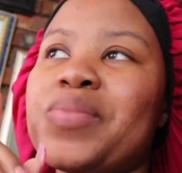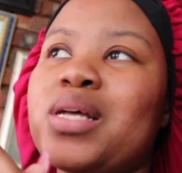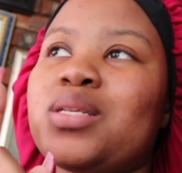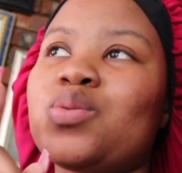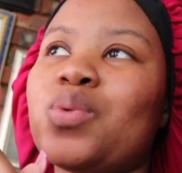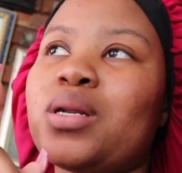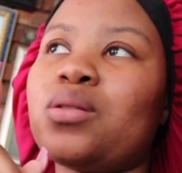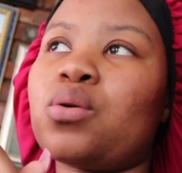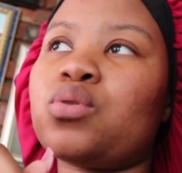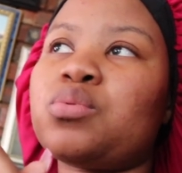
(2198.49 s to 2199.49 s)
It's what
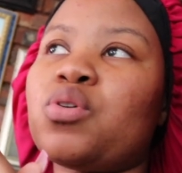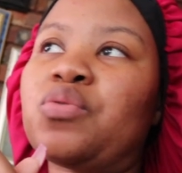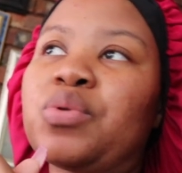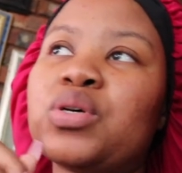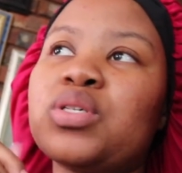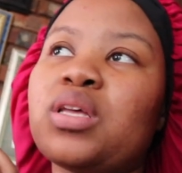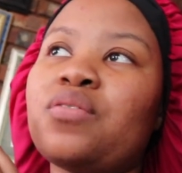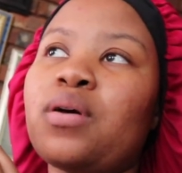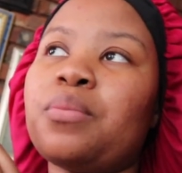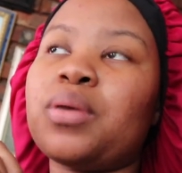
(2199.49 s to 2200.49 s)
throws me off. Because
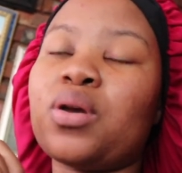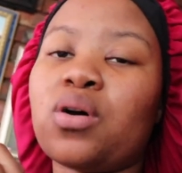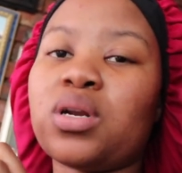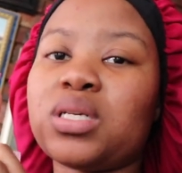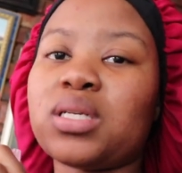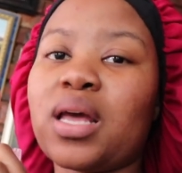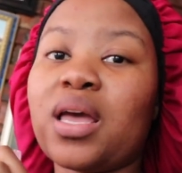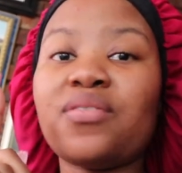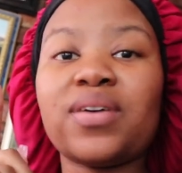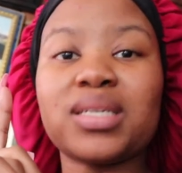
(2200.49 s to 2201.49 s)
if I'm being honest now,
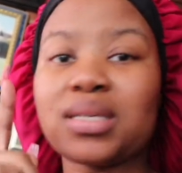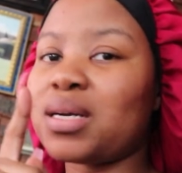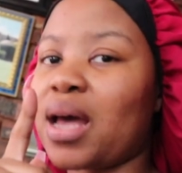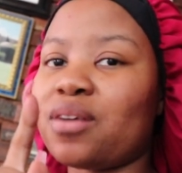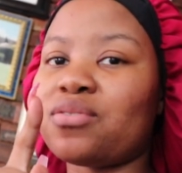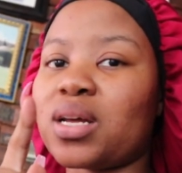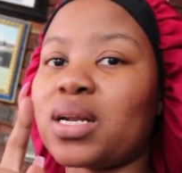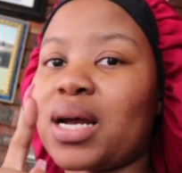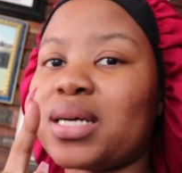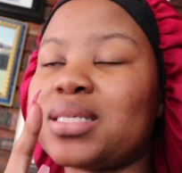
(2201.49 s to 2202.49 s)
if I didn't have that,
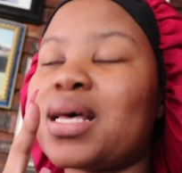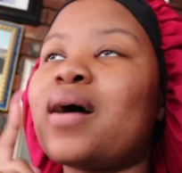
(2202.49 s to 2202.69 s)
guys,